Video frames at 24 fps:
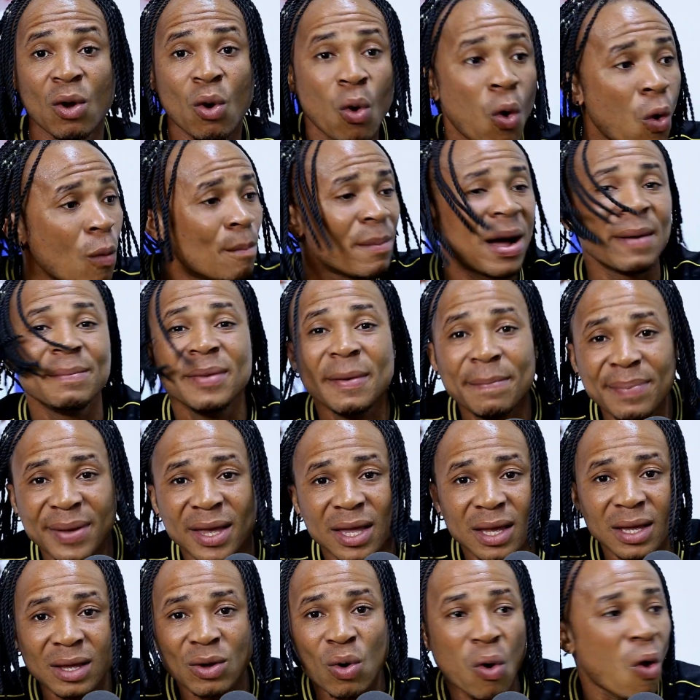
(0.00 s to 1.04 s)
Oh, mami
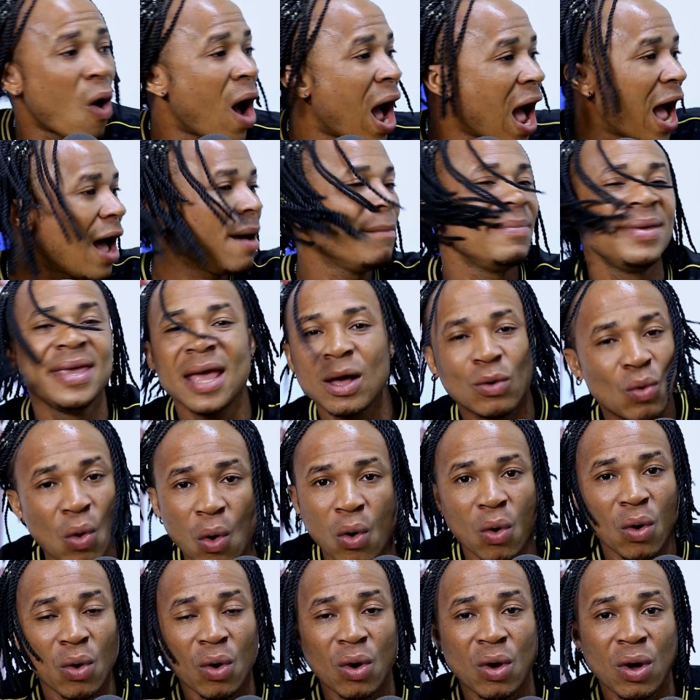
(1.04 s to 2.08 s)
bi. Oh, ha,
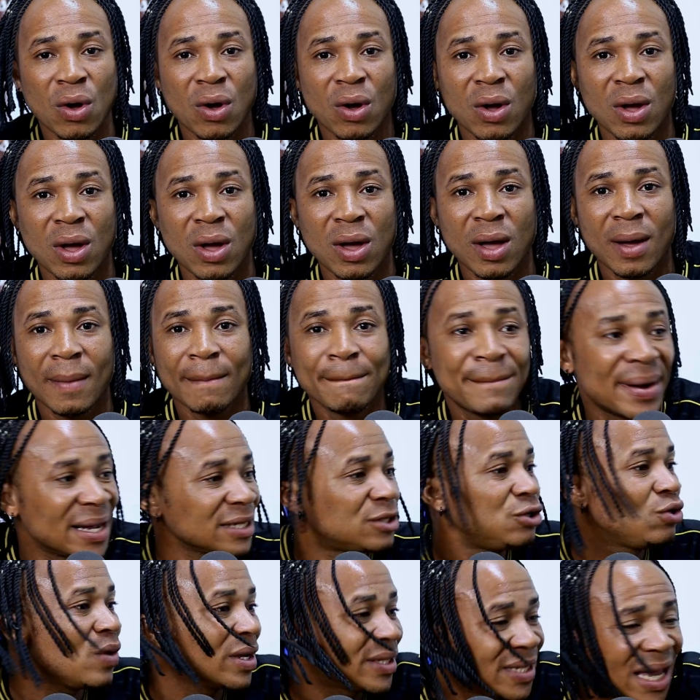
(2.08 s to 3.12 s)
mieko.
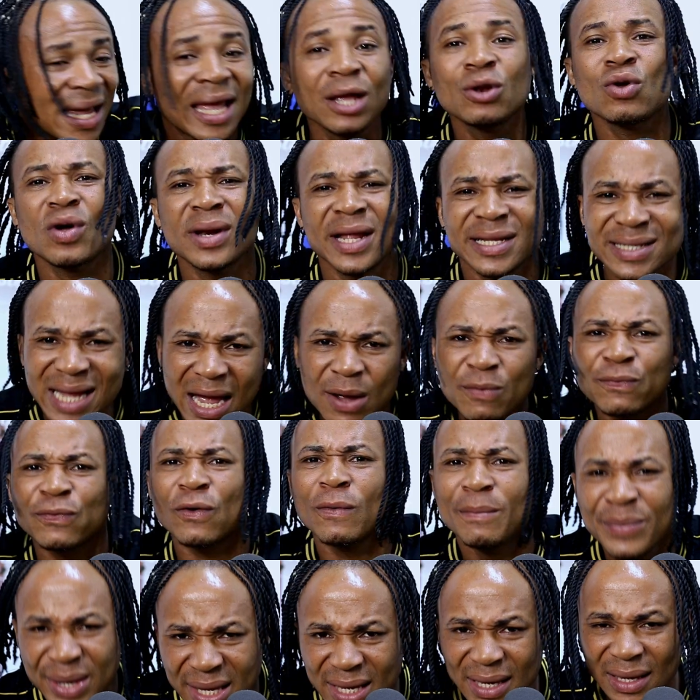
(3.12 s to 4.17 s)
But you are taking all the time
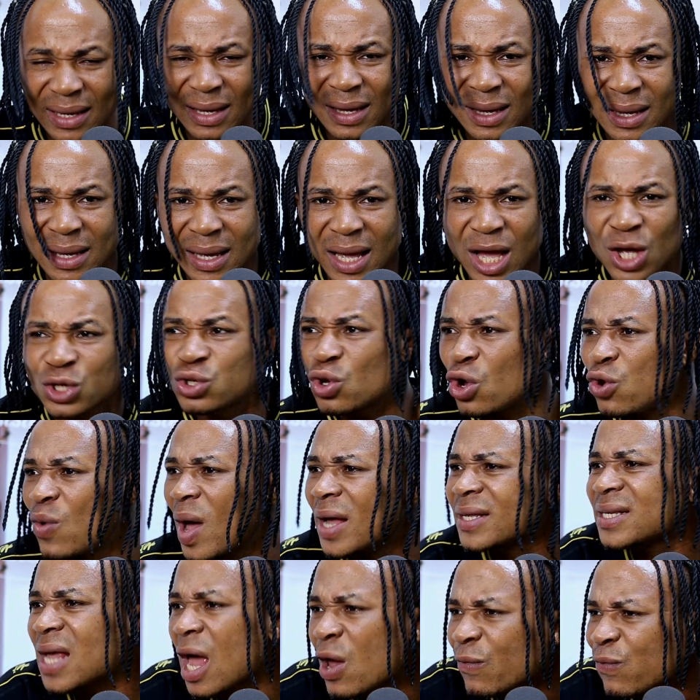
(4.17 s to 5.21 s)
from me. So you
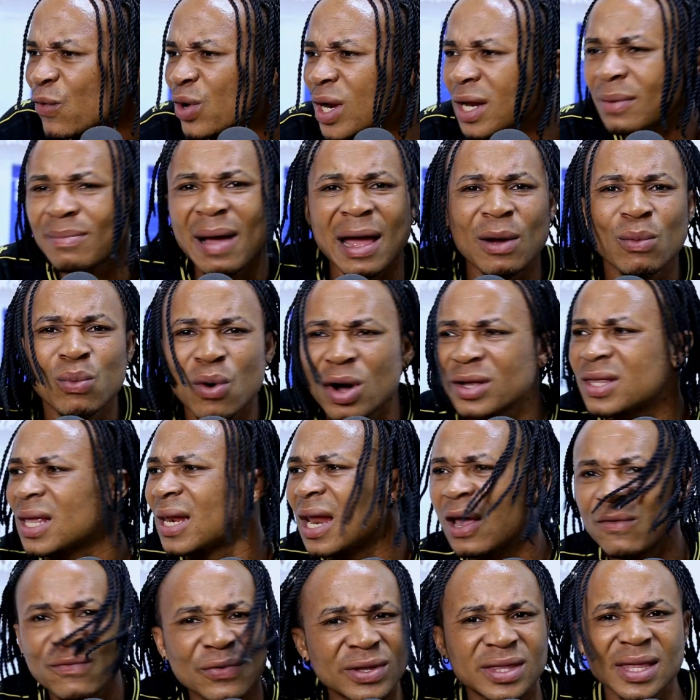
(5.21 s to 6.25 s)
are siphoning my worth
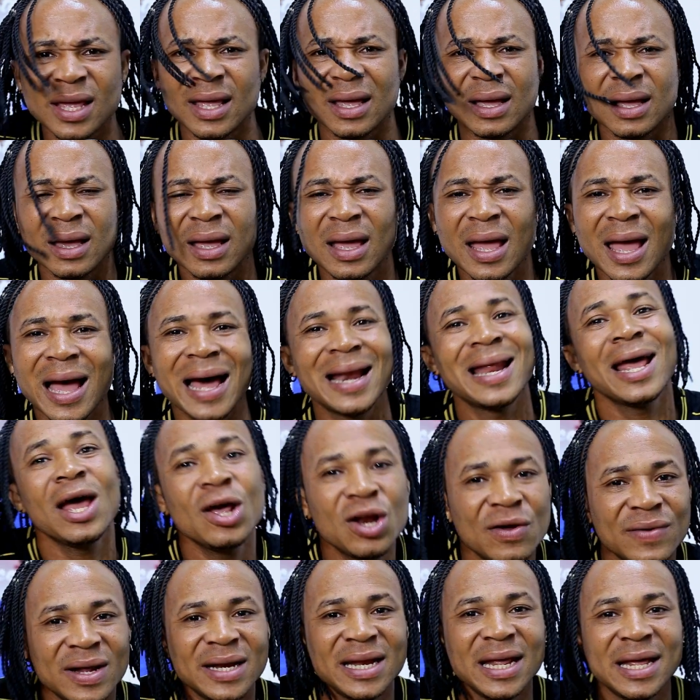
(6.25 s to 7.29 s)
and everything. And at the
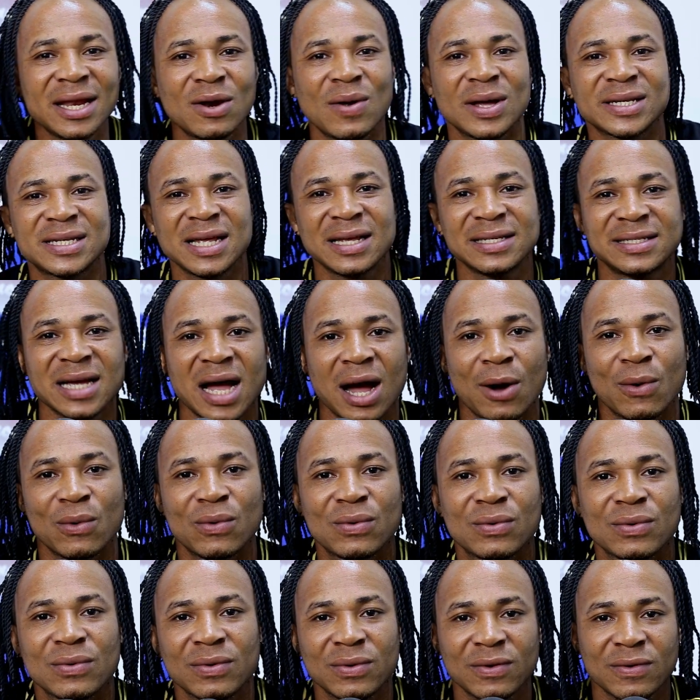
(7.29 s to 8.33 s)
end of the day, you know, I send
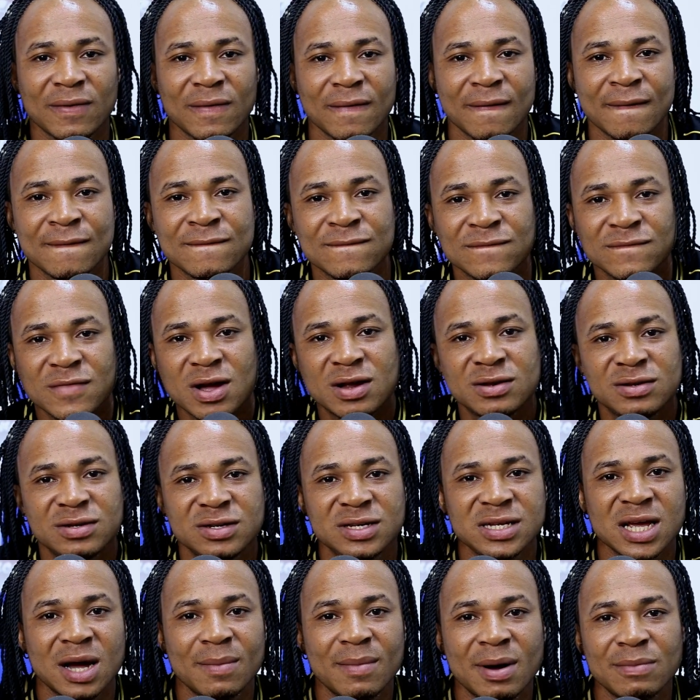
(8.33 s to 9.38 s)
jao.
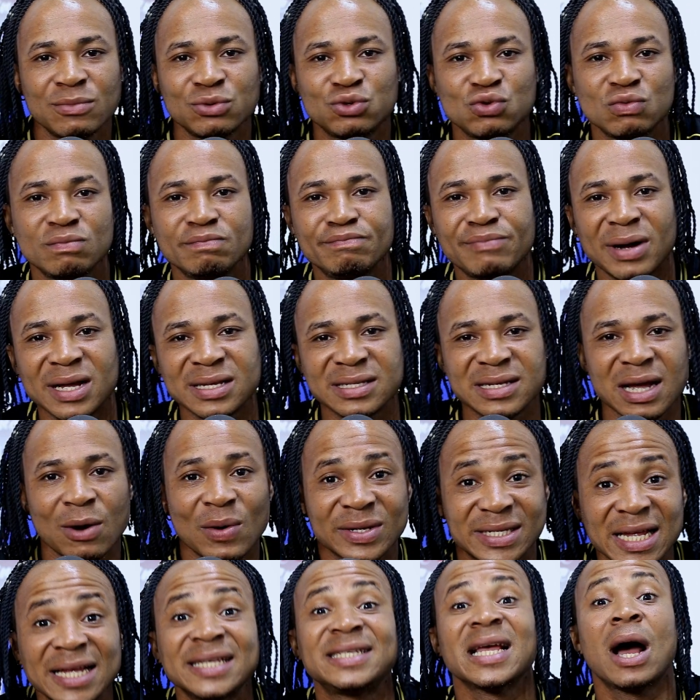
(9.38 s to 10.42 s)
Me and my mutum banza.
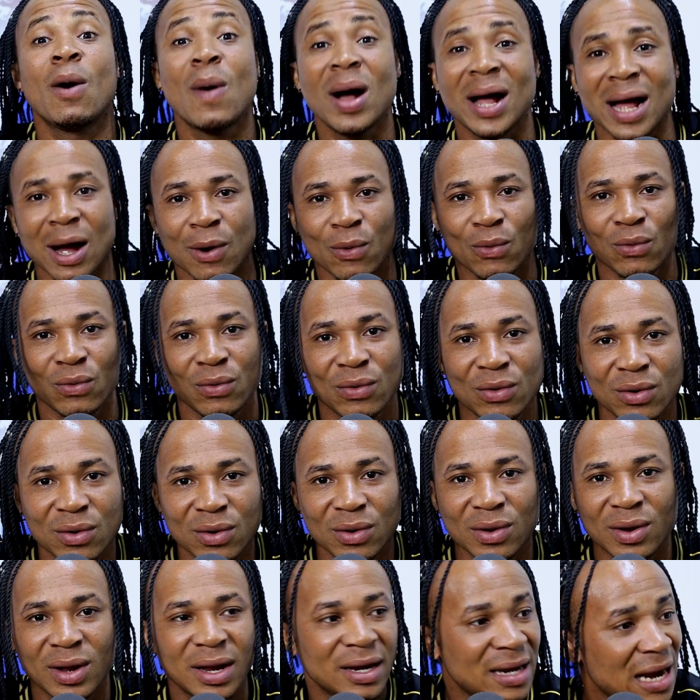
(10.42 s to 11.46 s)
I send jao akahu.
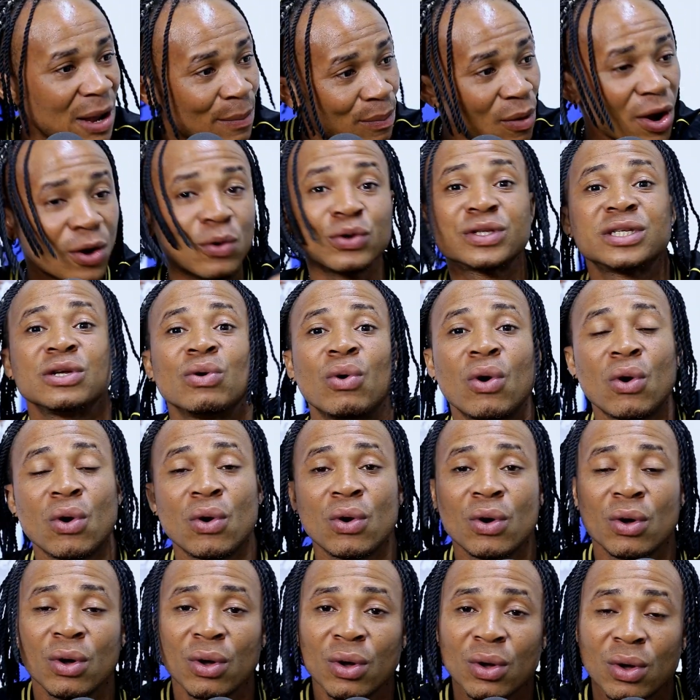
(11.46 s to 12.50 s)
Na boy, uti
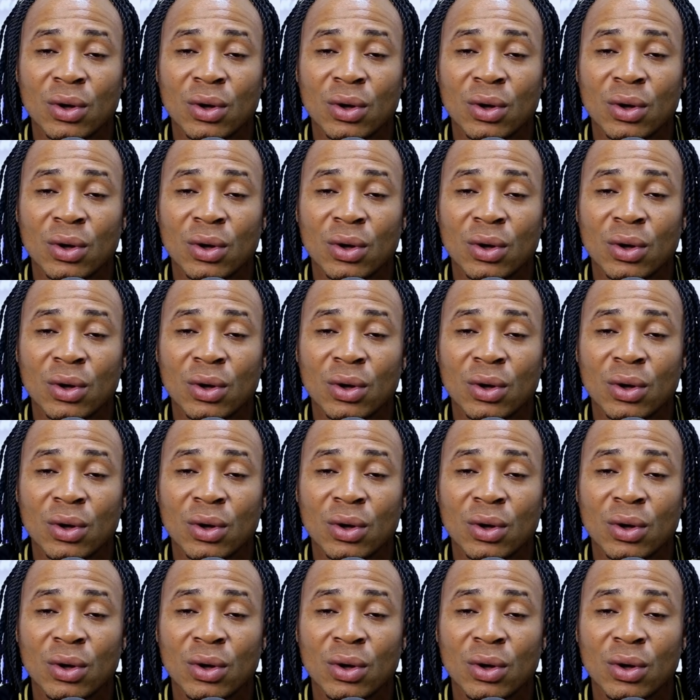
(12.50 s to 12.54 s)
ho.